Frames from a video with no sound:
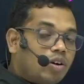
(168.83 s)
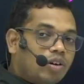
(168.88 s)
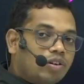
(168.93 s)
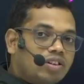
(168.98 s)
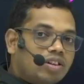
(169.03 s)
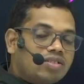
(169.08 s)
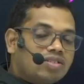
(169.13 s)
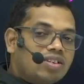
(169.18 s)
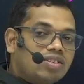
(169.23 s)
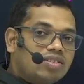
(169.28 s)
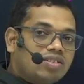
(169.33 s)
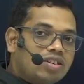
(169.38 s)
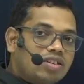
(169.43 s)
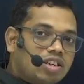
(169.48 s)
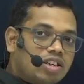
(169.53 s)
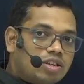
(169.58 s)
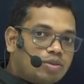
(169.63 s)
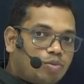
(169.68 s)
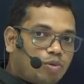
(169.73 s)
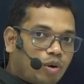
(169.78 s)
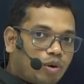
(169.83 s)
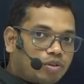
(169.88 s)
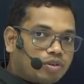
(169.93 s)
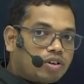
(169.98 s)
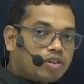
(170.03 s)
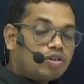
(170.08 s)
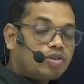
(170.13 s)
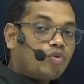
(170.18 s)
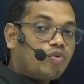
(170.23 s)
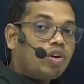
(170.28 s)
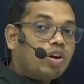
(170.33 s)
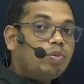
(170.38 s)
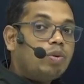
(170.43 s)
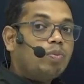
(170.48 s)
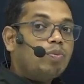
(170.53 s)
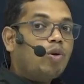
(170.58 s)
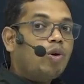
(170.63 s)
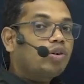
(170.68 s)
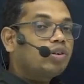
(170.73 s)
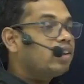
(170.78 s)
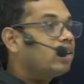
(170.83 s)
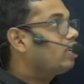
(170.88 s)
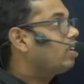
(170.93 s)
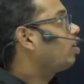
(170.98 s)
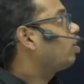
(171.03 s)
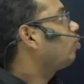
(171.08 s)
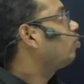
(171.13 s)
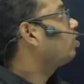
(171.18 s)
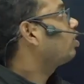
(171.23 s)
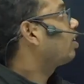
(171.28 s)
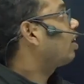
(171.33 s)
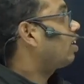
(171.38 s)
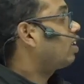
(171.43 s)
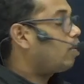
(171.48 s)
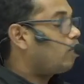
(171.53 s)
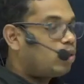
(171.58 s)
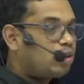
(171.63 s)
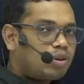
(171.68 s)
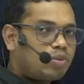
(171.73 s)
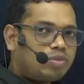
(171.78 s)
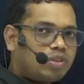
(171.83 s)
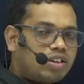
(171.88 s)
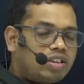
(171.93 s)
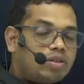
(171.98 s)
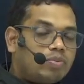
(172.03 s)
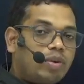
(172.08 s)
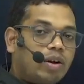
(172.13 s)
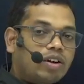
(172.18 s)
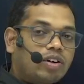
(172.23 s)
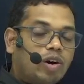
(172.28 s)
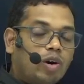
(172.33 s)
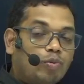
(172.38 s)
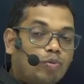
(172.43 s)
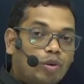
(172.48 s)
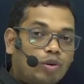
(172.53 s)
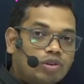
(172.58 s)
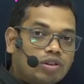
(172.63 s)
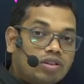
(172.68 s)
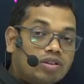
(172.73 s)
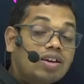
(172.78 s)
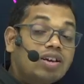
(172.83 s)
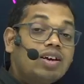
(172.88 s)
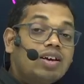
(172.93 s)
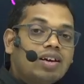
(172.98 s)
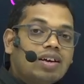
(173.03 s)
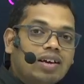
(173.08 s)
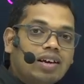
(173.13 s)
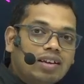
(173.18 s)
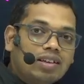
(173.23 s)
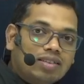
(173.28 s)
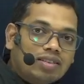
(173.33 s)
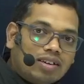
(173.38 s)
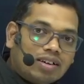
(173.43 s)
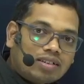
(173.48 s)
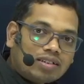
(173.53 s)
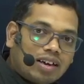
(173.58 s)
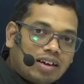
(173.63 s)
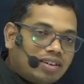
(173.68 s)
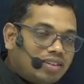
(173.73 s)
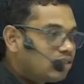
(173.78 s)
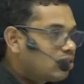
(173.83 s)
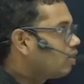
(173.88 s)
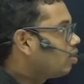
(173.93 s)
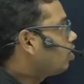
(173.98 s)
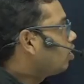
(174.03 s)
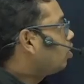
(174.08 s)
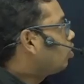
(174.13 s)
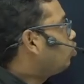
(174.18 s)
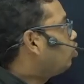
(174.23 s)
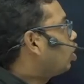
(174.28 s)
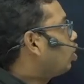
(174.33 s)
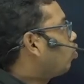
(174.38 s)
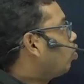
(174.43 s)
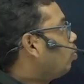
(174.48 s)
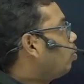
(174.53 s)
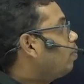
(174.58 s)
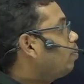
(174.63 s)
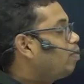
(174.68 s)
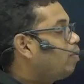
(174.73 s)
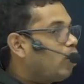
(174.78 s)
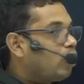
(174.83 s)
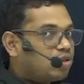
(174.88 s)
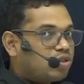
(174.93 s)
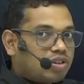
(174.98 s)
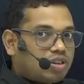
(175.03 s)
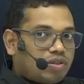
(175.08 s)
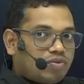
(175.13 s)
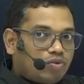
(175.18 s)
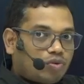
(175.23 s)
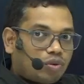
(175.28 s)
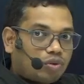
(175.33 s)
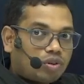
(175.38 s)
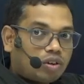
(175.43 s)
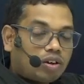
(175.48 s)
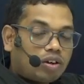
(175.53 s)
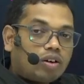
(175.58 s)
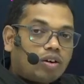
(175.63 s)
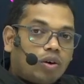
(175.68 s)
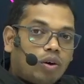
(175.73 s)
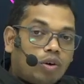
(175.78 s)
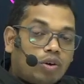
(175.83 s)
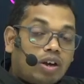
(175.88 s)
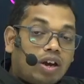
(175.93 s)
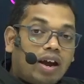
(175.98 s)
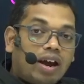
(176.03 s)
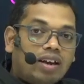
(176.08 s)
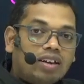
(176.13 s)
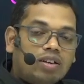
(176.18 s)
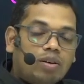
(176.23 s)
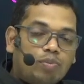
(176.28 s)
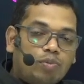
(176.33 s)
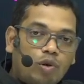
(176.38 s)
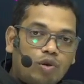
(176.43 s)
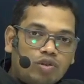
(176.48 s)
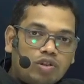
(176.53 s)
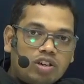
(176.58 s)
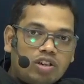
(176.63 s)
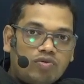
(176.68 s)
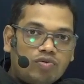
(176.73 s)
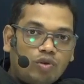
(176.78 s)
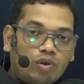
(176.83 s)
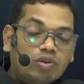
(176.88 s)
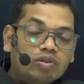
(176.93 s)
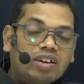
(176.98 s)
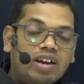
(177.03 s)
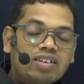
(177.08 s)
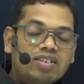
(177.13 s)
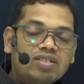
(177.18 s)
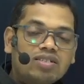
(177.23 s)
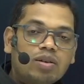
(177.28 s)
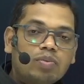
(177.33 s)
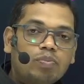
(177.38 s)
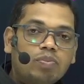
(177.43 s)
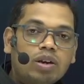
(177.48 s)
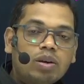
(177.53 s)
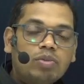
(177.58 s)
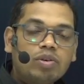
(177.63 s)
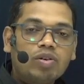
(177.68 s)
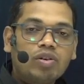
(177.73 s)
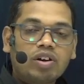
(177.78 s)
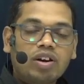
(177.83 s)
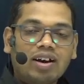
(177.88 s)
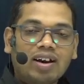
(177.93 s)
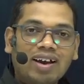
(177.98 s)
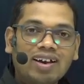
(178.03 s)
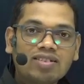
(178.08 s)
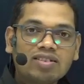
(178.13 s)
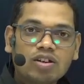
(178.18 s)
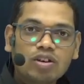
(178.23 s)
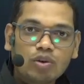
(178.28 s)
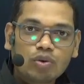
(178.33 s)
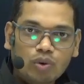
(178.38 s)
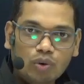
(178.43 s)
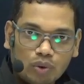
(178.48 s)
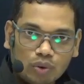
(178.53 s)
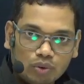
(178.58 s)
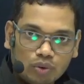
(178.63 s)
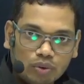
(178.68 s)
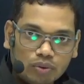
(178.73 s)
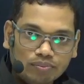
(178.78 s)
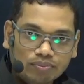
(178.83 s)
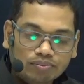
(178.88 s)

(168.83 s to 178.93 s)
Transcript: or the synthesis process will be more than that of the catabolism, that is breakdown process. In that case, there will be positive growth. Okay, and the positive growth can simply be written as growth.